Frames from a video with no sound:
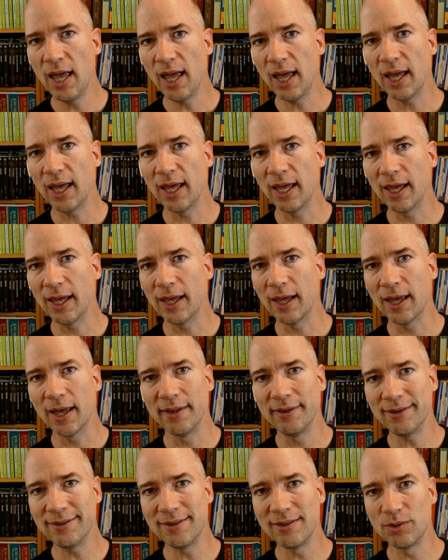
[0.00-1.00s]
And
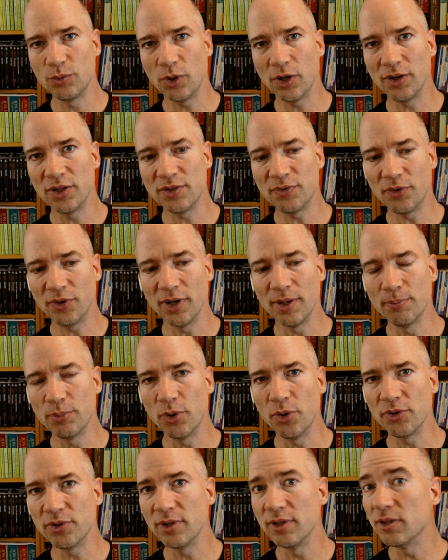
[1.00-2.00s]
this is where it's very
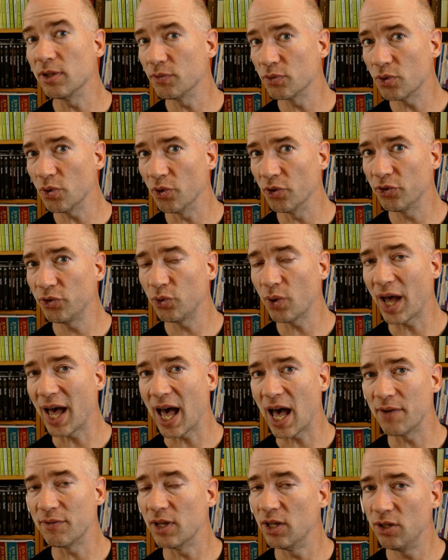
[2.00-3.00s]
important, of course, to
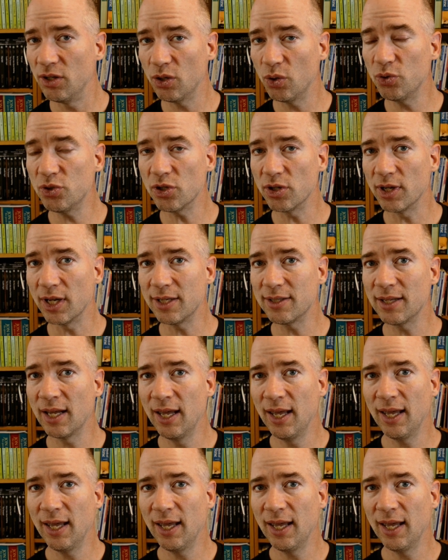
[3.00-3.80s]
have a note on it